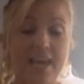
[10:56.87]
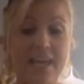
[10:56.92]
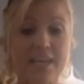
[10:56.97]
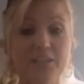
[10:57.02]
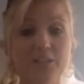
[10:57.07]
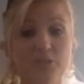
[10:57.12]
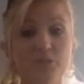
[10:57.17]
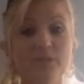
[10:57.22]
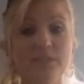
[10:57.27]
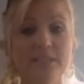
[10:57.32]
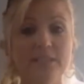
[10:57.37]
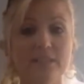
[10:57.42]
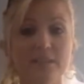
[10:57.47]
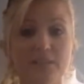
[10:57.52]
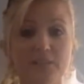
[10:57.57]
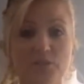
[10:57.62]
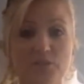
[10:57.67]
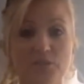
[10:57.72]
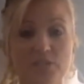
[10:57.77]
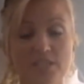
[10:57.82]
And you need to
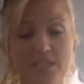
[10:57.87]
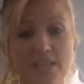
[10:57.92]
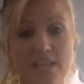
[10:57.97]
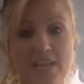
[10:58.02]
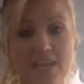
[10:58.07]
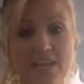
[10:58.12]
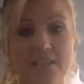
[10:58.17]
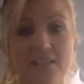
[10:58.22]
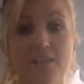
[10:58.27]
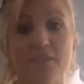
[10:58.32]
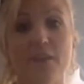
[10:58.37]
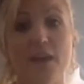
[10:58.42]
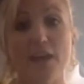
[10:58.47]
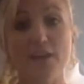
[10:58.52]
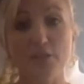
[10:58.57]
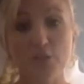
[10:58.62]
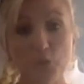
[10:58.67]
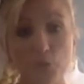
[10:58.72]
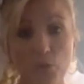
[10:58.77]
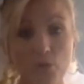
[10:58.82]
understand
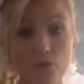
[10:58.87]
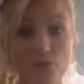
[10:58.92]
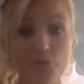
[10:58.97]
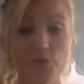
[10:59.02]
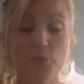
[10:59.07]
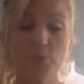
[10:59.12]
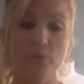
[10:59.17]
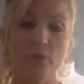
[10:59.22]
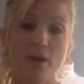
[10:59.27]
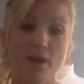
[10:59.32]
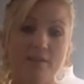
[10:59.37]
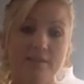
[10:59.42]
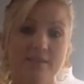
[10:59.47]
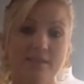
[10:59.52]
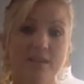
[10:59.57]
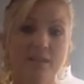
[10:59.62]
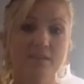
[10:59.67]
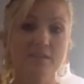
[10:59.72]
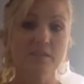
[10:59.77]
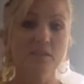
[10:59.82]
that you're in the
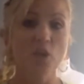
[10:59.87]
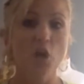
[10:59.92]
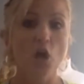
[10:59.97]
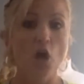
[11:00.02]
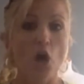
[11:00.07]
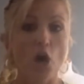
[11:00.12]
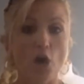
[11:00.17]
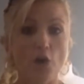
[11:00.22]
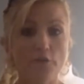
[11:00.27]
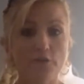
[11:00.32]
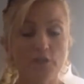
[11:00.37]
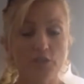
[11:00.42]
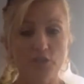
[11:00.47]
process of